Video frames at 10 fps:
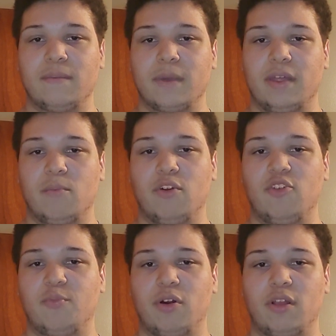by the
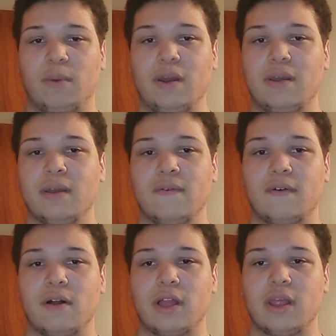British Parliament
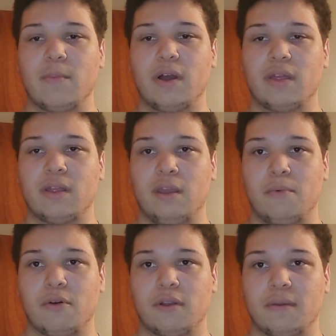following the Boston Tea
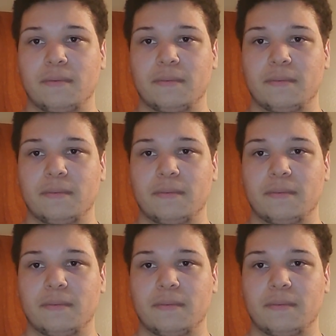Party.